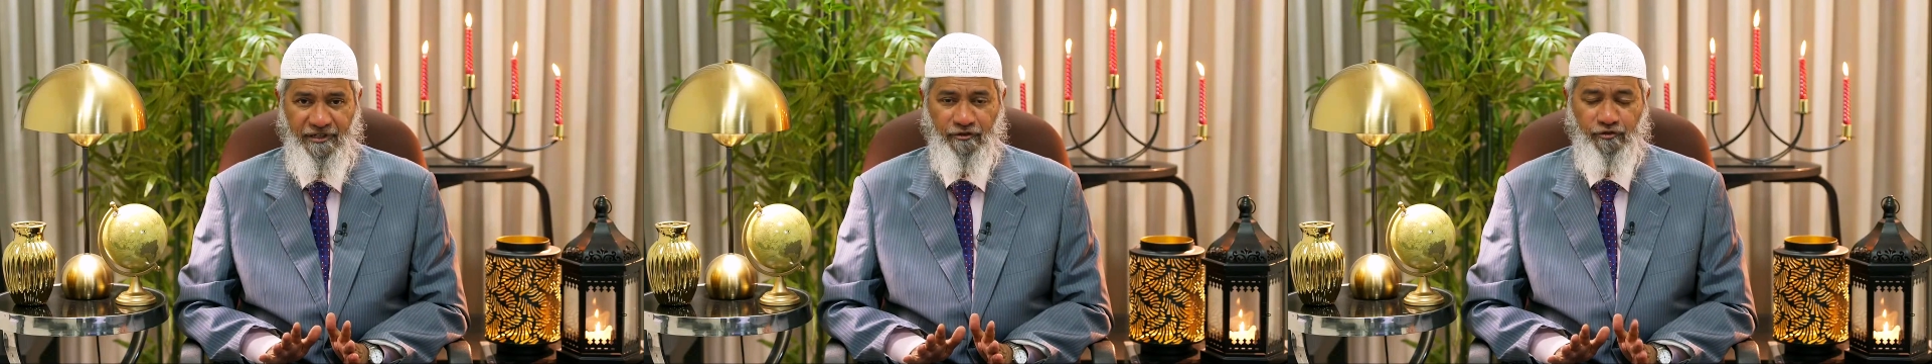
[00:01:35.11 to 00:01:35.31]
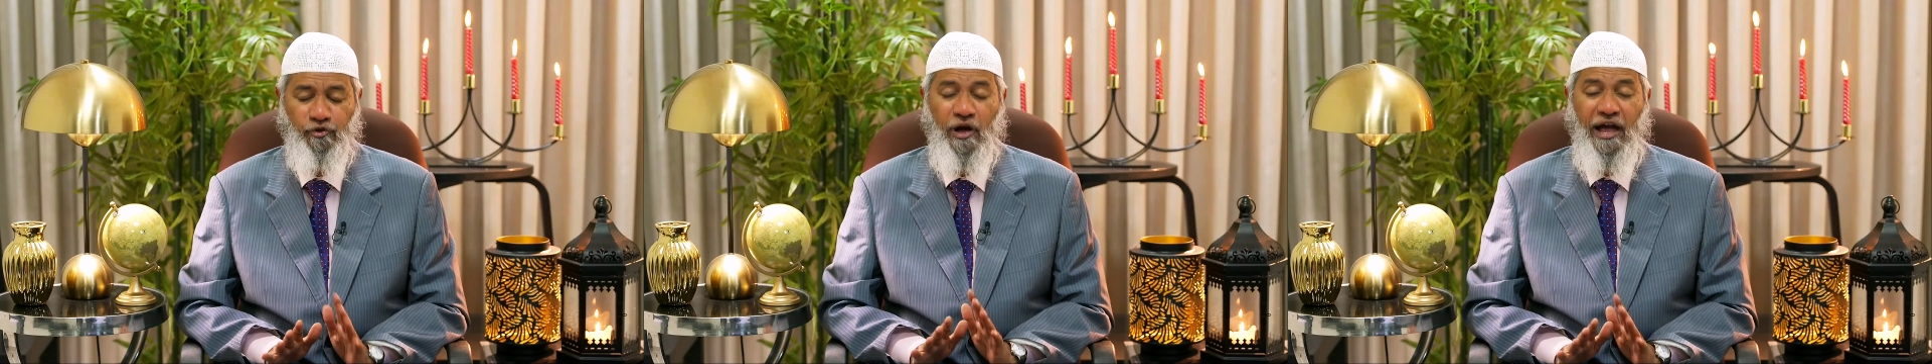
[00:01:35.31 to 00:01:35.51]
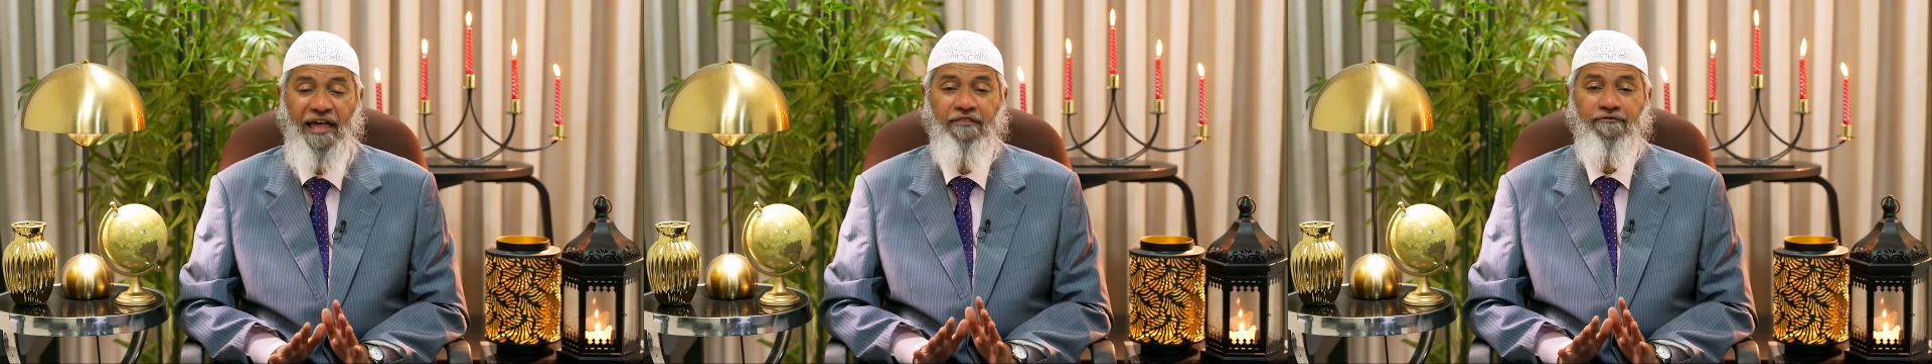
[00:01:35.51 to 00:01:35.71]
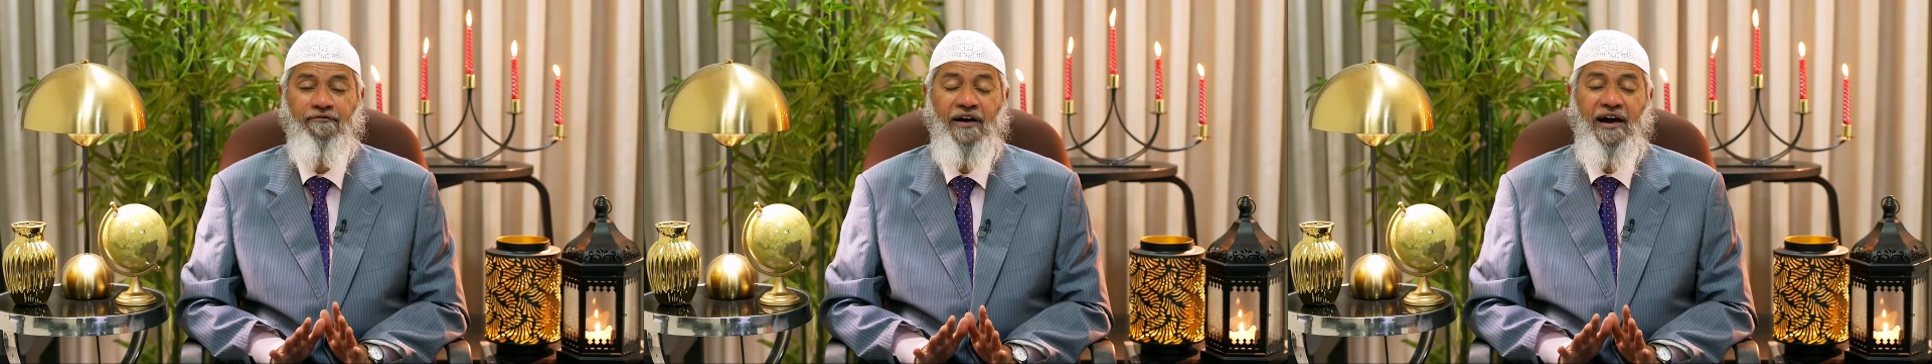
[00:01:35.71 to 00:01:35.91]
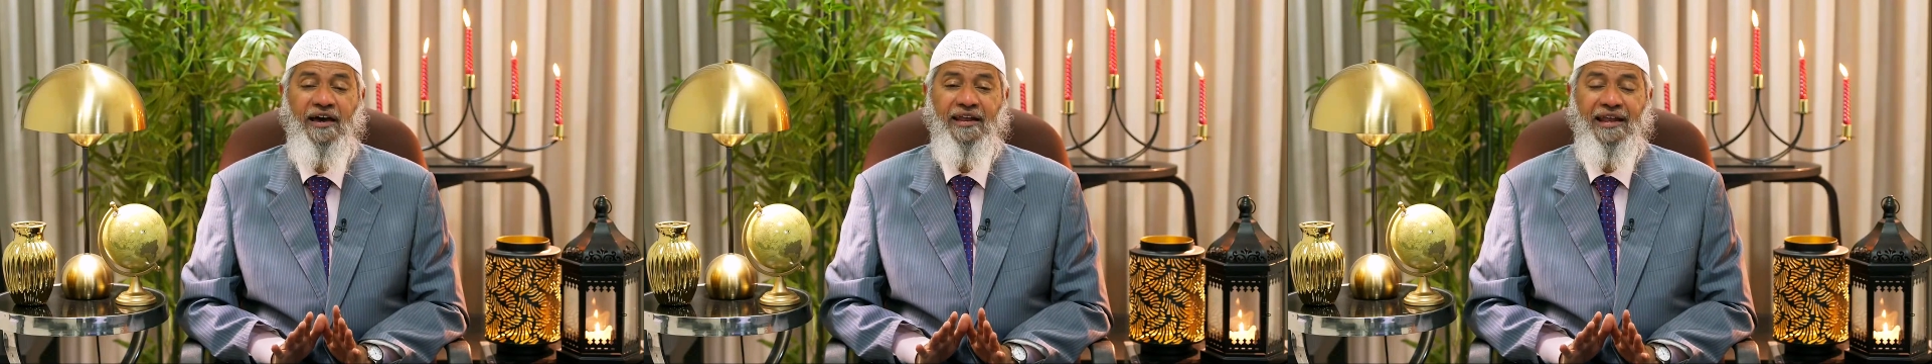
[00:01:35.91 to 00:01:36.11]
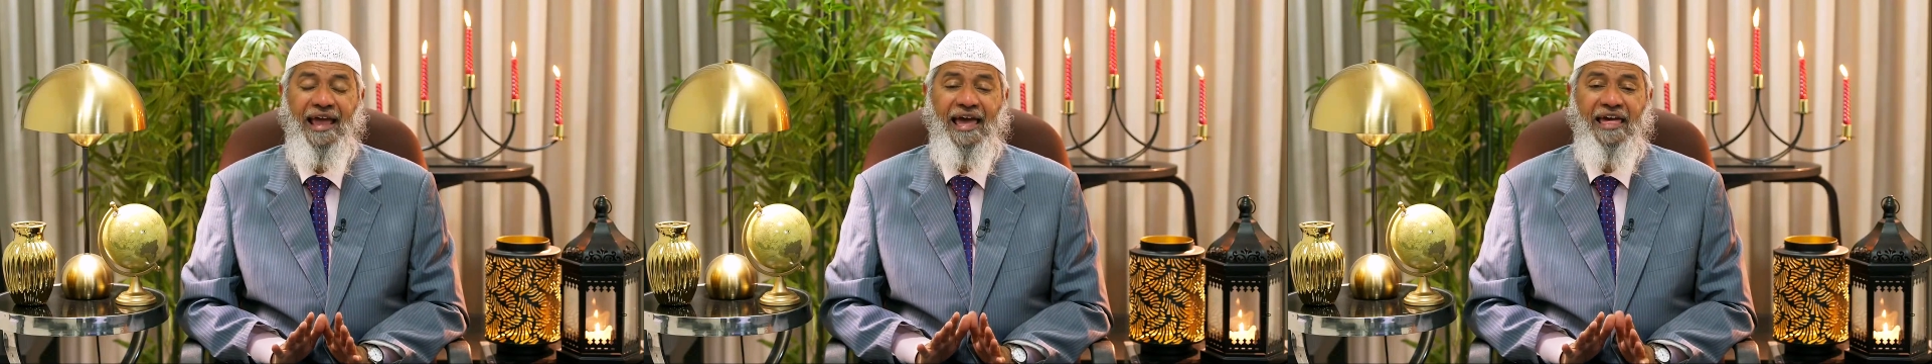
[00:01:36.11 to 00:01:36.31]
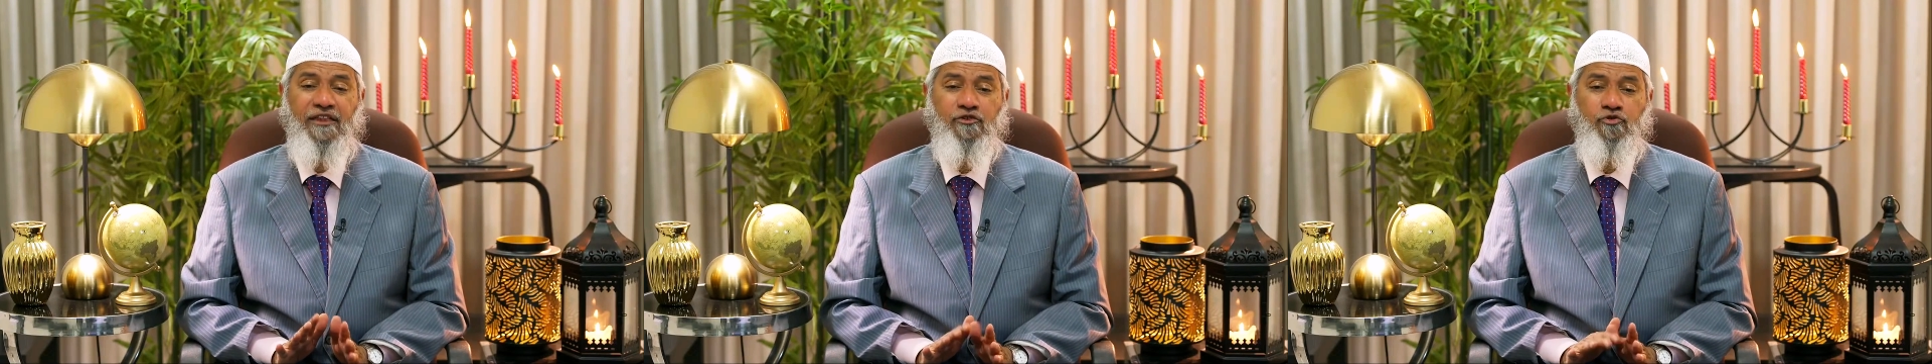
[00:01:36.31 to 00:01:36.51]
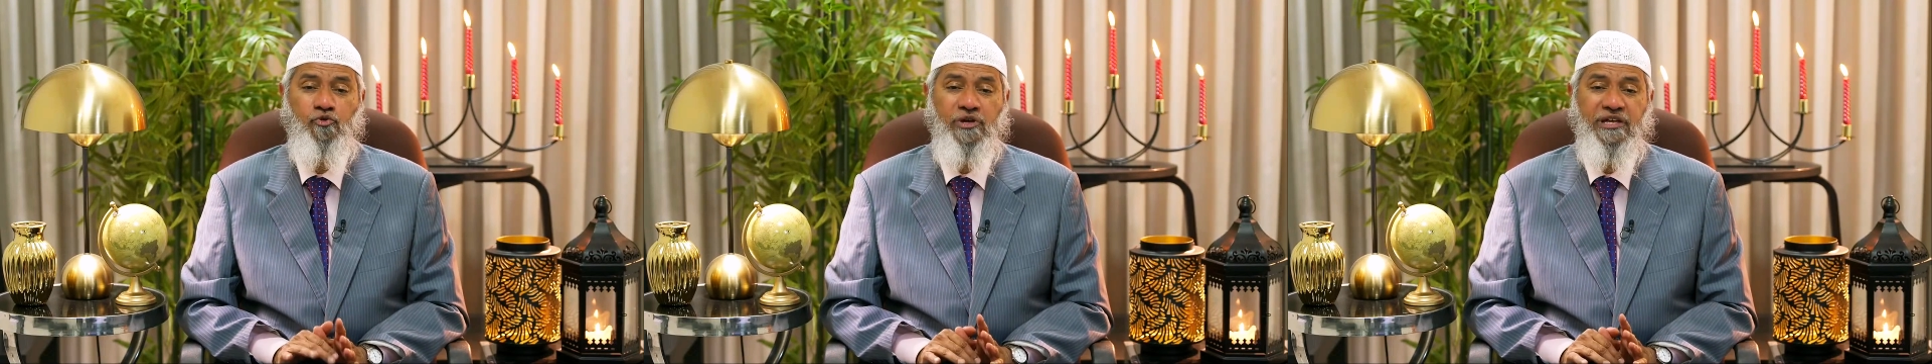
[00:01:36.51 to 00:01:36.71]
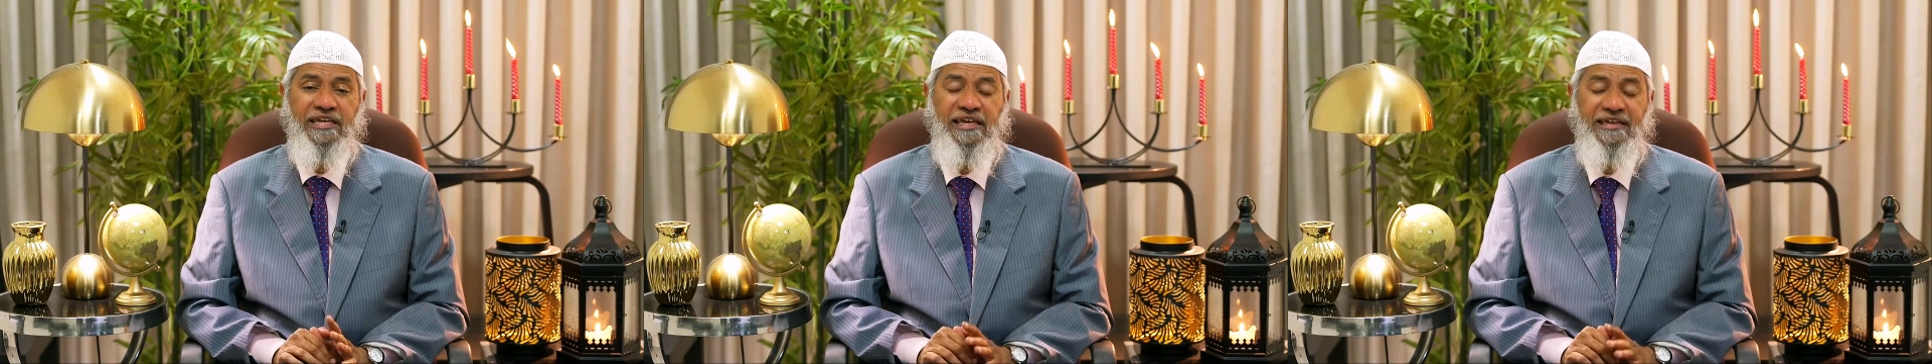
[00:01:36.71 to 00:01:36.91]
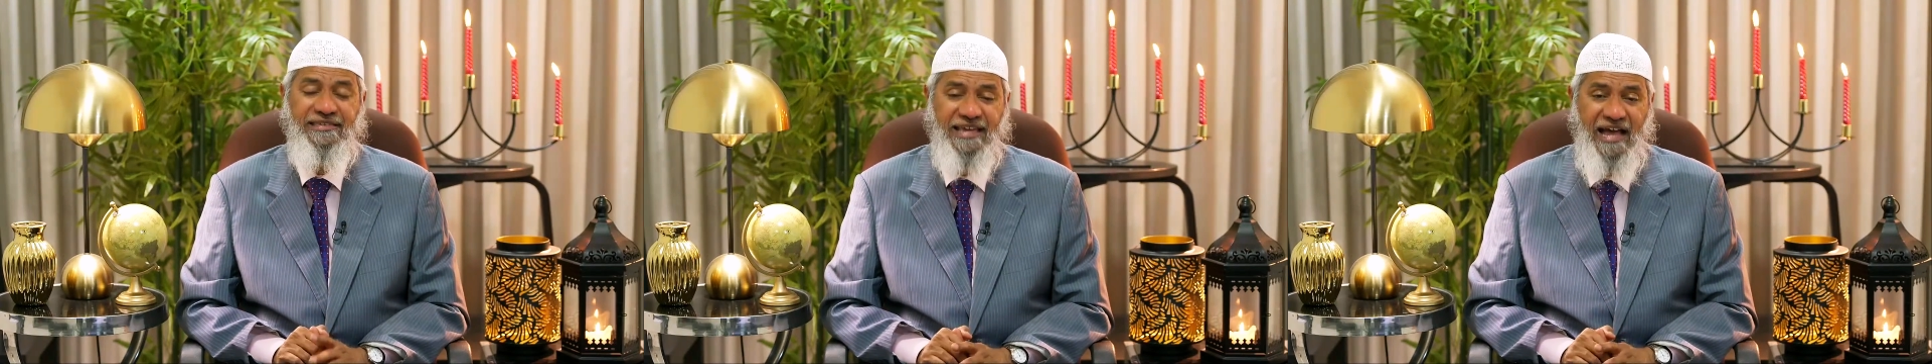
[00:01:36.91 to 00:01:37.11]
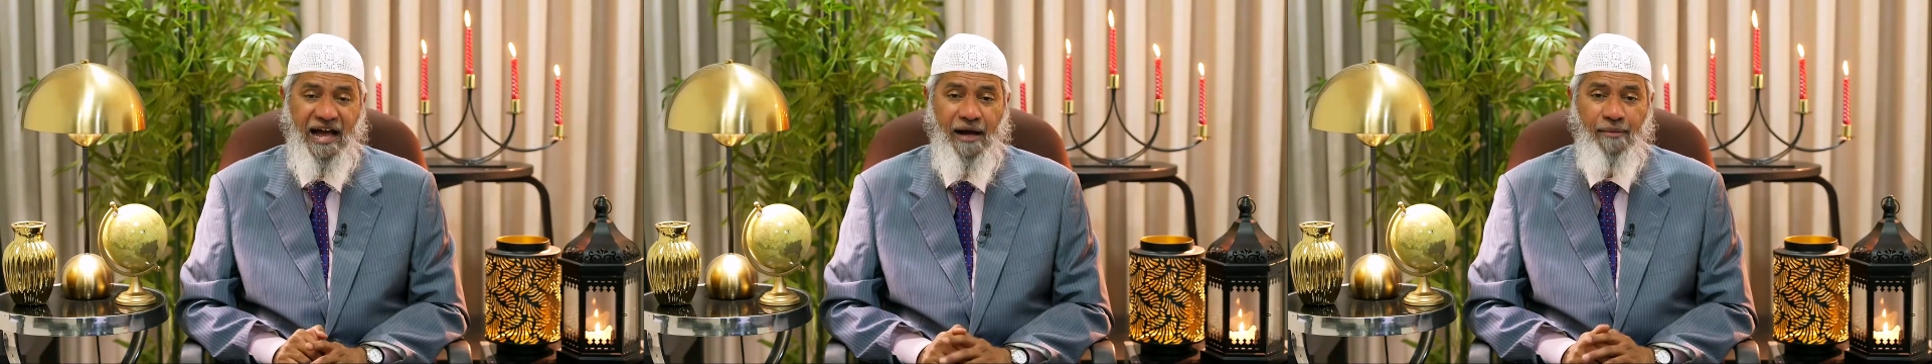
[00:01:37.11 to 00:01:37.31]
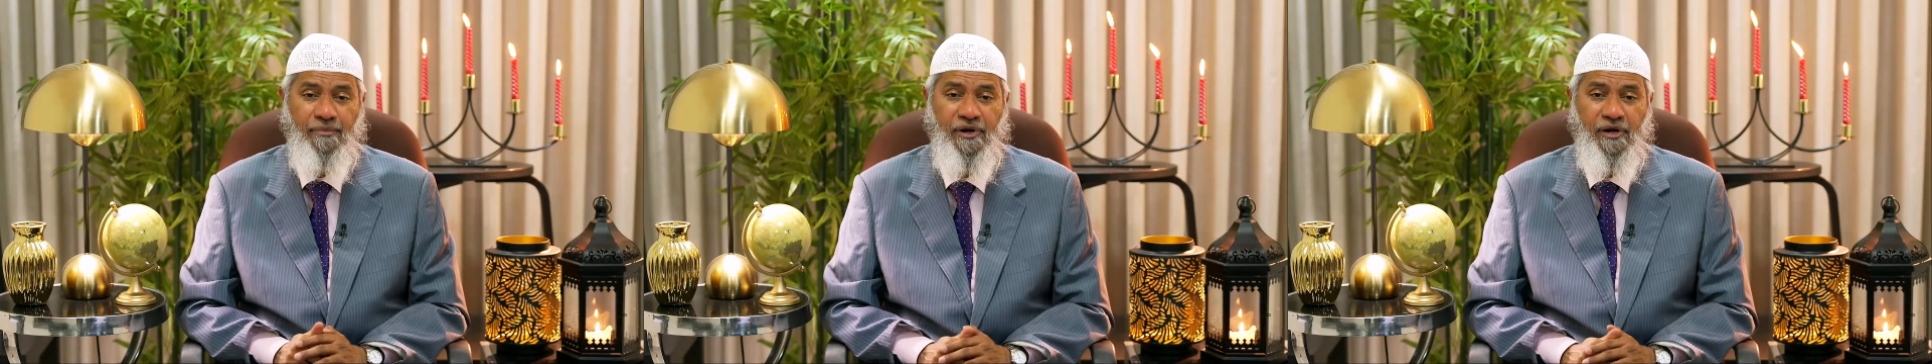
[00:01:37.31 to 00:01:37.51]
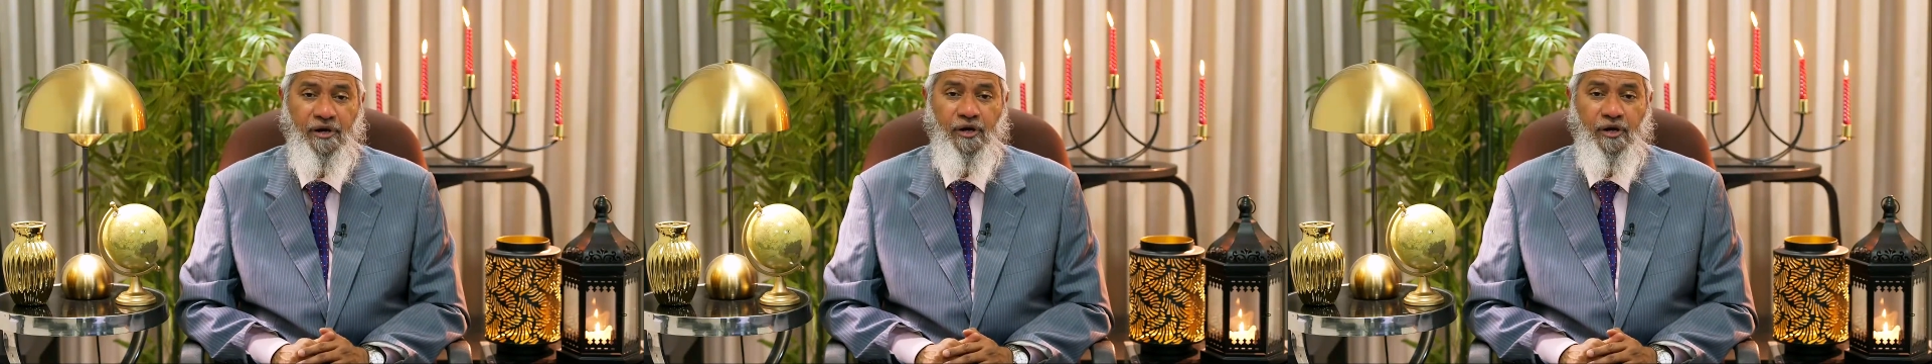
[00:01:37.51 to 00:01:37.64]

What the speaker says: So as far as doing hijab